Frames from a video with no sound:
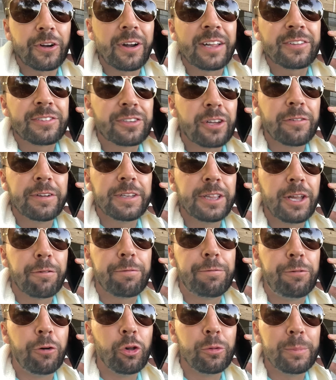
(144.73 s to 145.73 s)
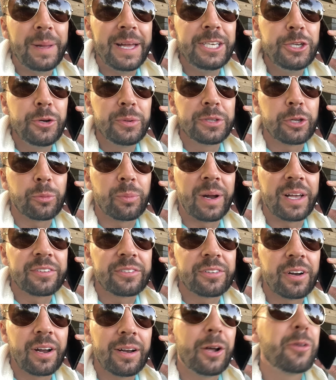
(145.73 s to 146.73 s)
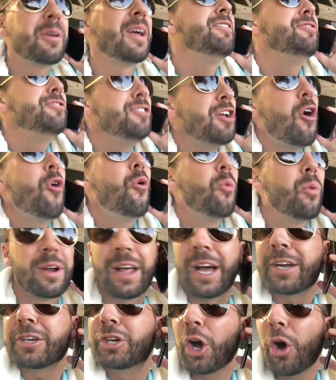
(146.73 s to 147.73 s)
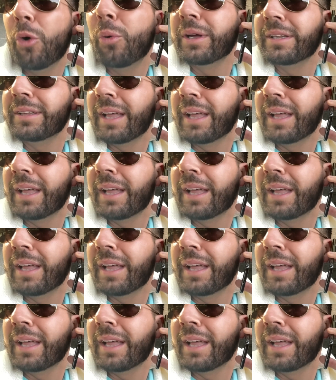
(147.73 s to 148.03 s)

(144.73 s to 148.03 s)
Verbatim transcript: not serving their full menu at the restaurant? Okay, no, we're not going